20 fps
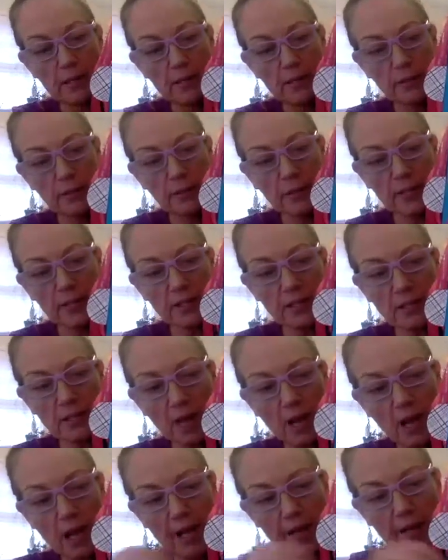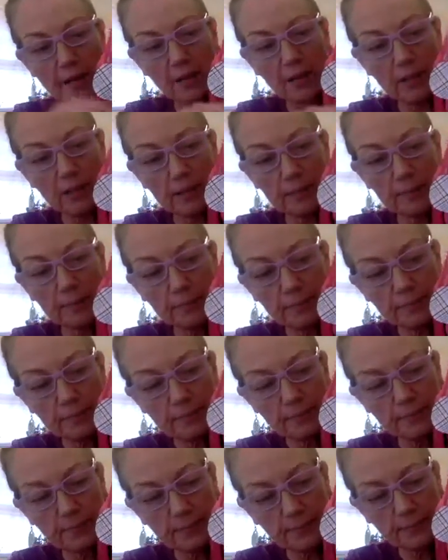You can tie it on.
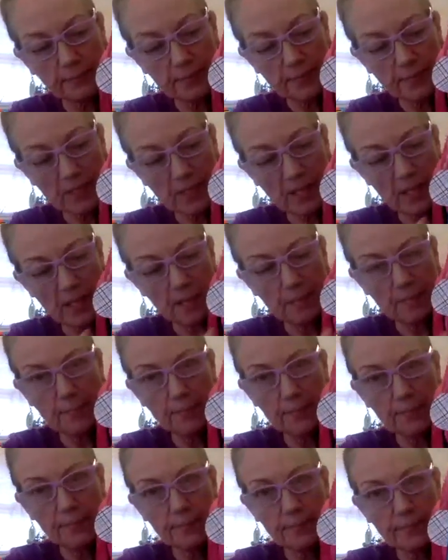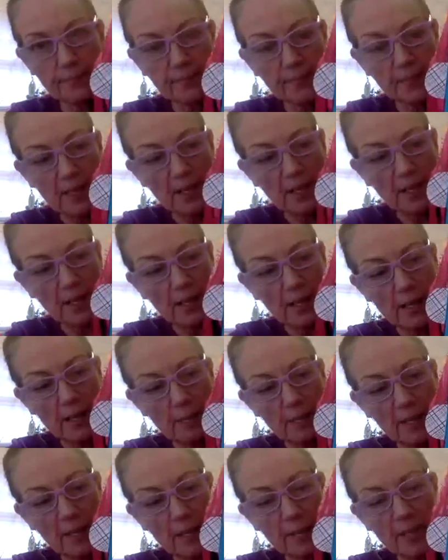See? And
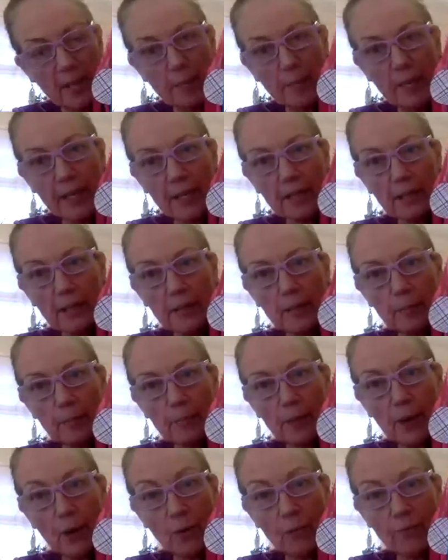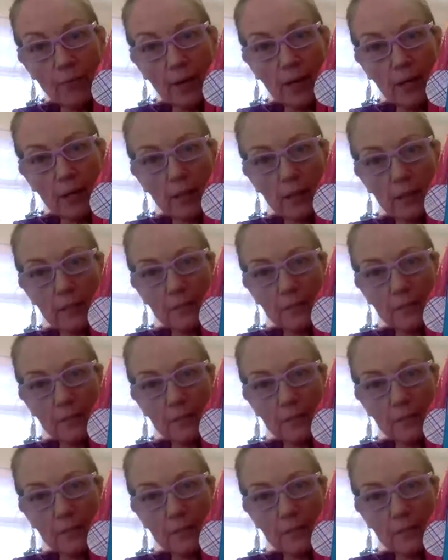maybe I'll make a little bow for her.